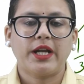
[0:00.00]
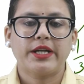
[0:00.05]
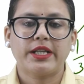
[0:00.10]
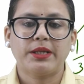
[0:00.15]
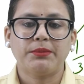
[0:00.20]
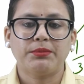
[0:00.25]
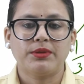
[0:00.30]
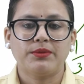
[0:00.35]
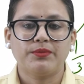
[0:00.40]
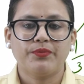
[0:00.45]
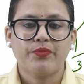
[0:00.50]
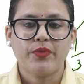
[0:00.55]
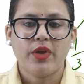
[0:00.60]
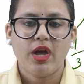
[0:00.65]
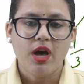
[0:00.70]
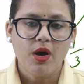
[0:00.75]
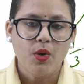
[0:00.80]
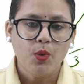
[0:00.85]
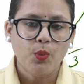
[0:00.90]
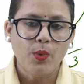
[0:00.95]
table.
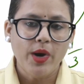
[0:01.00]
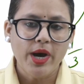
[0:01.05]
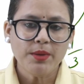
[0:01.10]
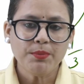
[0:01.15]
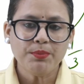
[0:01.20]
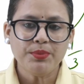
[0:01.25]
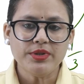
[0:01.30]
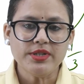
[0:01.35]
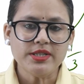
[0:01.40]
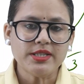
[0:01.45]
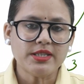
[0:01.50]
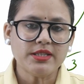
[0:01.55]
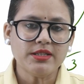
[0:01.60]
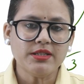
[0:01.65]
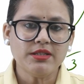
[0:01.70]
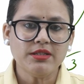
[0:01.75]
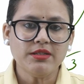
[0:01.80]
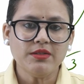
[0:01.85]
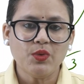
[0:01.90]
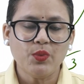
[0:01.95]
One
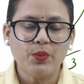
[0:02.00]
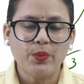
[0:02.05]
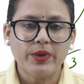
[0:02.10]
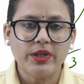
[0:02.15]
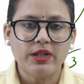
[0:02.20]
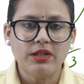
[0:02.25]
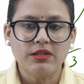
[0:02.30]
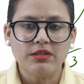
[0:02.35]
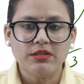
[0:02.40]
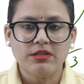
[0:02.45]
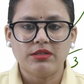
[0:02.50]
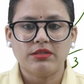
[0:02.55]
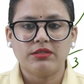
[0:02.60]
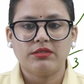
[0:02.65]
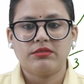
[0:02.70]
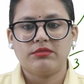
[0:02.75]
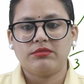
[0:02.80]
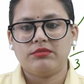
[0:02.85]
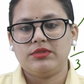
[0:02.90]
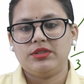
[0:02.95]
person will
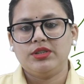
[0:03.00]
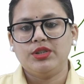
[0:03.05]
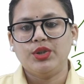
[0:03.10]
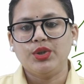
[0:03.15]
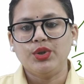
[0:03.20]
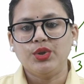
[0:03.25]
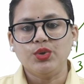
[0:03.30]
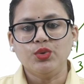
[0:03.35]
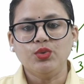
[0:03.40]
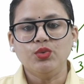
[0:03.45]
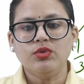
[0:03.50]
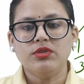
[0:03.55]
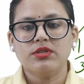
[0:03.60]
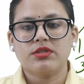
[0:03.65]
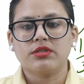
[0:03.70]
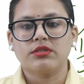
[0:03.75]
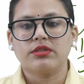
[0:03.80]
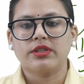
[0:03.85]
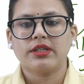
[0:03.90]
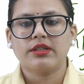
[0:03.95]
do a
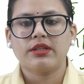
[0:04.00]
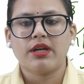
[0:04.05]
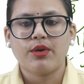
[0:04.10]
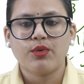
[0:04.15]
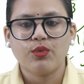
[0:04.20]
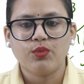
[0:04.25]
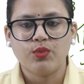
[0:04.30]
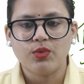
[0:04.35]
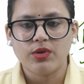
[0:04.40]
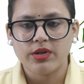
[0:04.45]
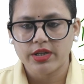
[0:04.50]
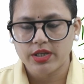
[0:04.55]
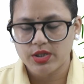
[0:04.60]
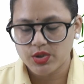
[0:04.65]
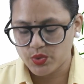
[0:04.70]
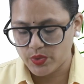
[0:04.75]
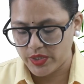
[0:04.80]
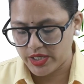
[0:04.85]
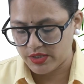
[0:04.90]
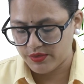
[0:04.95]
certain kind of work in
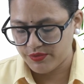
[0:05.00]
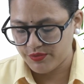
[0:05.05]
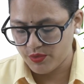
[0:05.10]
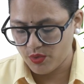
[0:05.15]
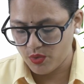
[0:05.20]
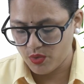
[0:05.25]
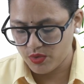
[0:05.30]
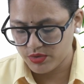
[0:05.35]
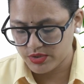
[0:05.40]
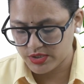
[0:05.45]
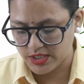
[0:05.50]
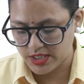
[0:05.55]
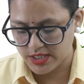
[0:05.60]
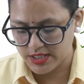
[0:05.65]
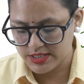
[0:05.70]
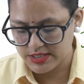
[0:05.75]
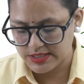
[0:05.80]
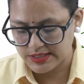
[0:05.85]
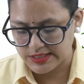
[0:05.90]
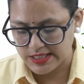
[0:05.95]
24
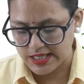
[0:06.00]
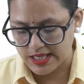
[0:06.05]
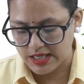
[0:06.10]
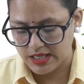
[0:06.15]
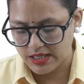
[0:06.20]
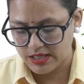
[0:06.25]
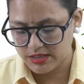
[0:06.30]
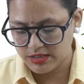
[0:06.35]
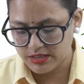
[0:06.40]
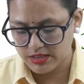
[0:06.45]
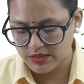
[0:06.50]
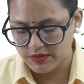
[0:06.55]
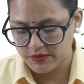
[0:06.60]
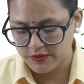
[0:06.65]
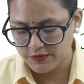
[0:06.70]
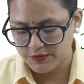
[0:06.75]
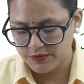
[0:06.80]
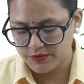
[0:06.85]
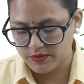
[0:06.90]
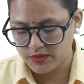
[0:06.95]
days, and
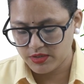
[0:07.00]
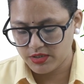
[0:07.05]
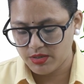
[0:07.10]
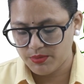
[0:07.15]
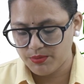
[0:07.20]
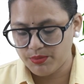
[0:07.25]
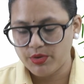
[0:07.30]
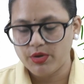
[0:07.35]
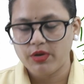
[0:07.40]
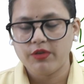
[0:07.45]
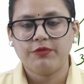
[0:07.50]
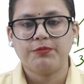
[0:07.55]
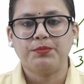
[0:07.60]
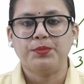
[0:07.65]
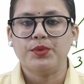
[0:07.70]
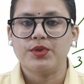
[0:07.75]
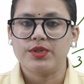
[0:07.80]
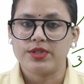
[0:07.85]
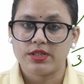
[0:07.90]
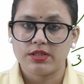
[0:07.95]
if number of
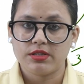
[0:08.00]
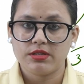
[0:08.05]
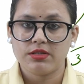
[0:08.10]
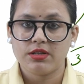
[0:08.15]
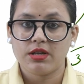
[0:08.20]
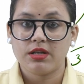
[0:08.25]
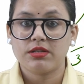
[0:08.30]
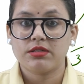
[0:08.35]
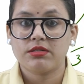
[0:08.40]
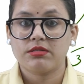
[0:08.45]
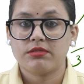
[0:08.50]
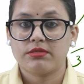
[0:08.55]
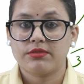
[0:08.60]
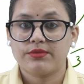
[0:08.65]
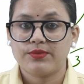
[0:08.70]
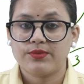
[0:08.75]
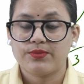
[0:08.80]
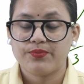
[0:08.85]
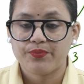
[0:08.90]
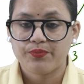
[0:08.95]
persons are
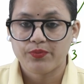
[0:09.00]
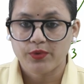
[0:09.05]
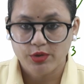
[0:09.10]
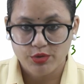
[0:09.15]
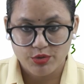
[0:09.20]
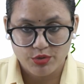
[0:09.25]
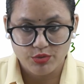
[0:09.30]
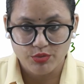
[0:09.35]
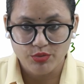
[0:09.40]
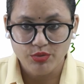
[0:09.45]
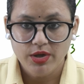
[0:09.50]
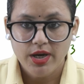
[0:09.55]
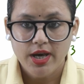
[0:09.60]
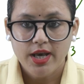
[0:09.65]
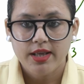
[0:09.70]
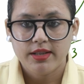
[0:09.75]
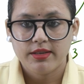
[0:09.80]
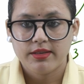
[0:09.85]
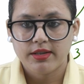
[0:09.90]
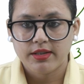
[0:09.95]
2,
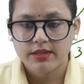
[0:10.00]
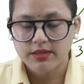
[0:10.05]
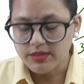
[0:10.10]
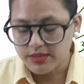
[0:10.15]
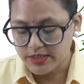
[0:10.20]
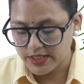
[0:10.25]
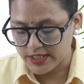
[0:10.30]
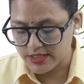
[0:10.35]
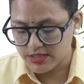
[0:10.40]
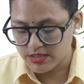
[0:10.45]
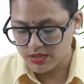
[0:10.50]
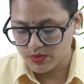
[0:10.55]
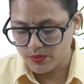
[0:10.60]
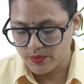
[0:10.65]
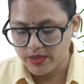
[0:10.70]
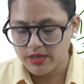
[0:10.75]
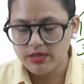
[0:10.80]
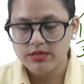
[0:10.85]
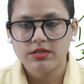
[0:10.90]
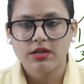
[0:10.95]
then the days
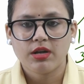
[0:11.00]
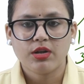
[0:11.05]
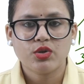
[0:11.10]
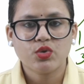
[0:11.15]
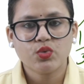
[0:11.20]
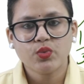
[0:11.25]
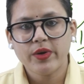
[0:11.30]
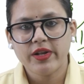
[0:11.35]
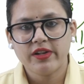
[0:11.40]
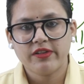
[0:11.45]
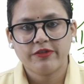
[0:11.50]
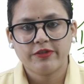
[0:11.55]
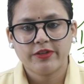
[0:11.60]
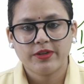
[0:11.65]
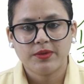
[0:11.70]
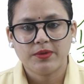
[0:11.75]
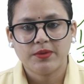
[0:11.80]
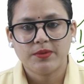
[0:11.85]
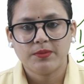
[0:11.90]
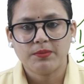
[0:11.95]
required 12.
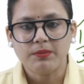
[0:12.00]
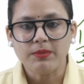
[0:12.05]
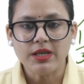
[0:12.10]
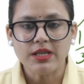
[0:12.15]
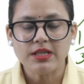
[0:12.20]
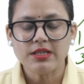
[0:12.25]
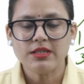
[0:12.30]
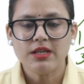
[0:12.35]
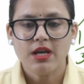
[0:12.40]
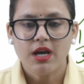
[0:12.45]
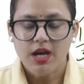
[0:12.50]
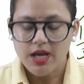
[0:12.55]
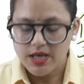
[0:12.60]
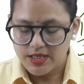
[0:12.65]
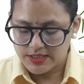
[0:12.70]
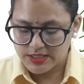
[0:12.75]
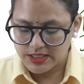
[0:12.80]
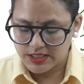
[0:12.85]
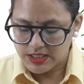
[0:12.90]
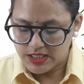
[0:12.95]
Means,
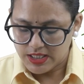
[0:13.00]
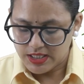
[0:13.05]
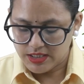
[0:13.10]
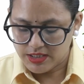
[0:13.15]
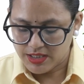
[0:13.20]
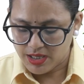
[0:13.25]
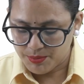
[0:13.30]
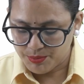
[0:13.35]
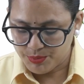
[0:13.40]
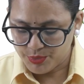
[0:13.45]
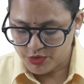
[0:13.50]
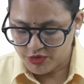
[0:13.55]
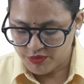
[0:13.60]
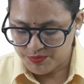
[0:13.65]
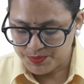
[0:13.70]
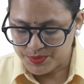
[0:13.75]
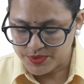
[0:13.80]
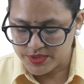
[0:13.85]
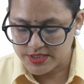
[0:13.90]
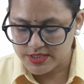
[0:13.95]
see, number
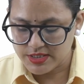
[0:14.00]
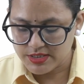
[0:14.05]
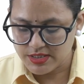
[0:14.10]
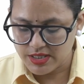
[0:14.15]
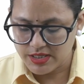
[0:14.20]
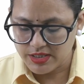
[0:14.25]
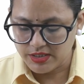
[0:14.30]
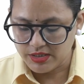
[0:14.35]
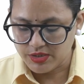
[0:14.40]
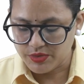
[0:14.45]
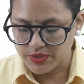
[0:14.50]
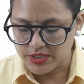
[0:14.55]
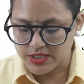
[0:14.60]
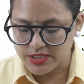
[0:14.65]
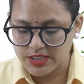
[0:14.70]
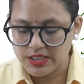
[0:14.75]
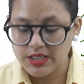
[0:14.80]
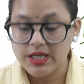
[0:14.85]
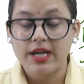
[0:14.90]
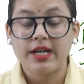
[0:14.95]
of persons are
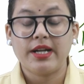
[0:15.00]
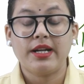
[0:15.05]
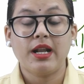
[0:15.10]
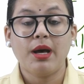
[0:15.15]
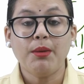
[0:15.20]
increasing and